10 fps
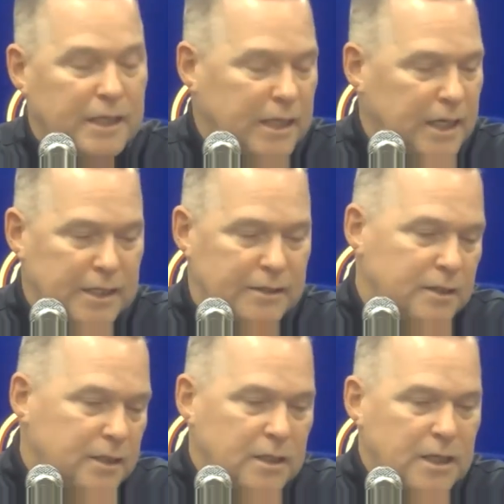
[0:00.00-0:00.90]
And
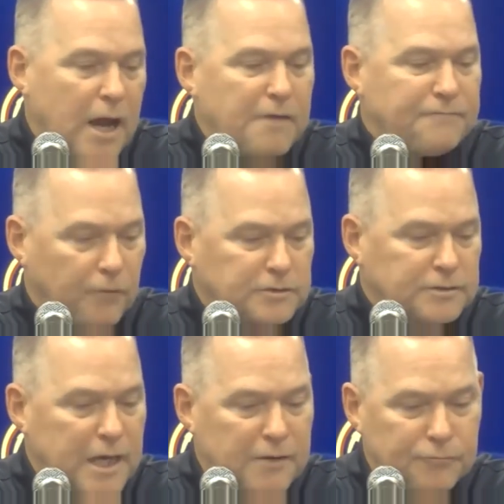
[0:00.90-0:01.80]
our first
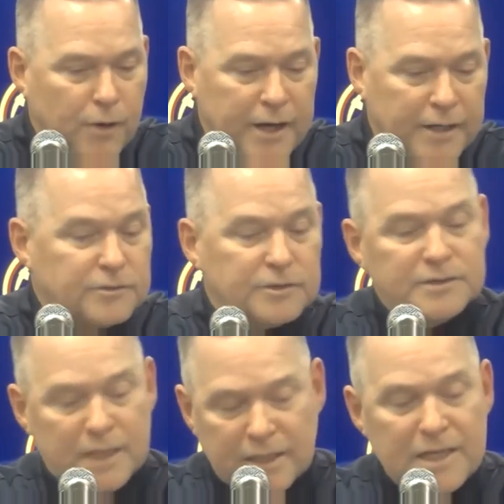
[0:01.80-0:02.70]
half, Ryan, to
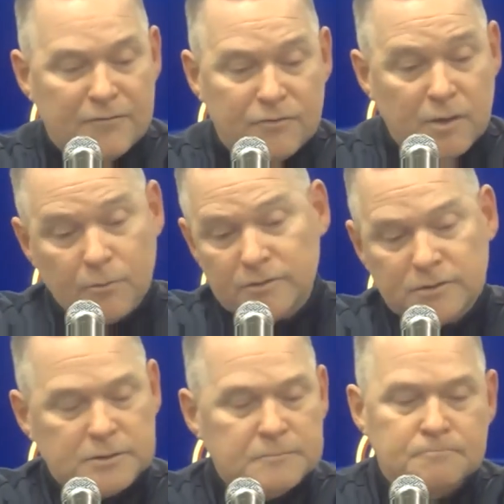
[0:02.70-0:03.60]
second half
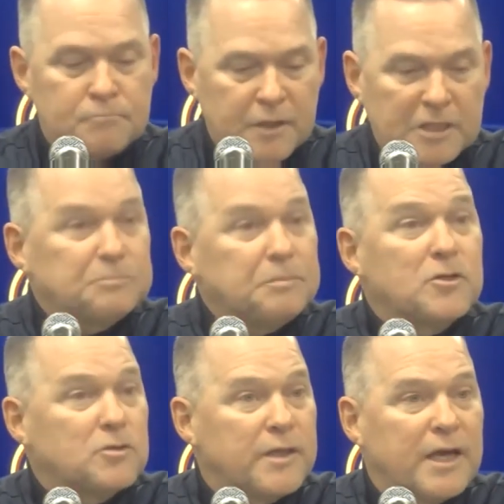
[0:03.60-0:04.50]
numbers speak
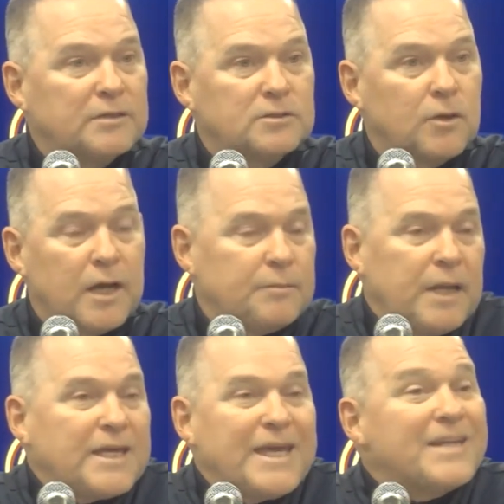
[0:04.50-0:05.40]
to that. So, I mean, I
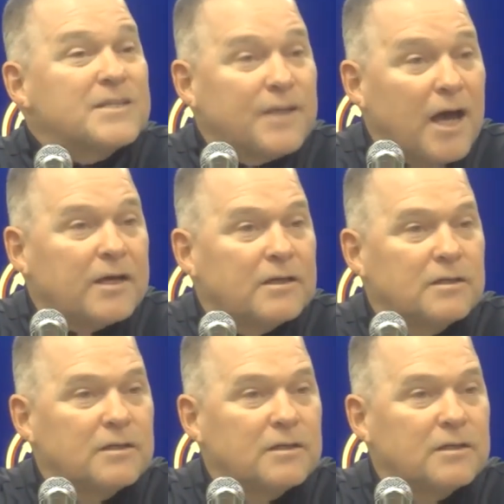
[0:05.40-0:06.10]
can't deny it.